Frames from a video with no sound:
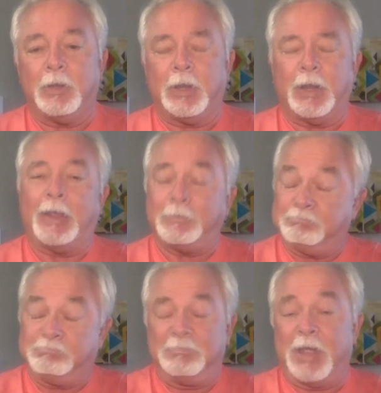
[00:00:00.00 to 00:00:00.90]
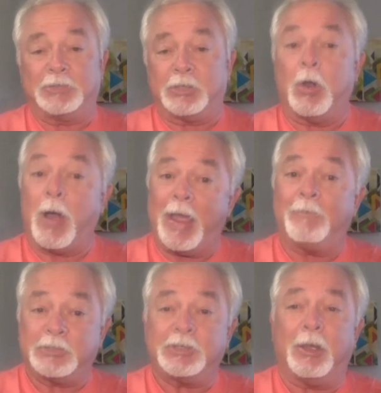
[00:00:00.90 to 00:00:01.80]
And I I said, "Oh, I have
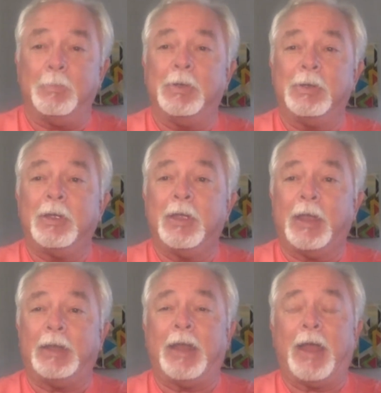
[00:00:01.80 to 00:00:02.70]
a sub." You told and the I,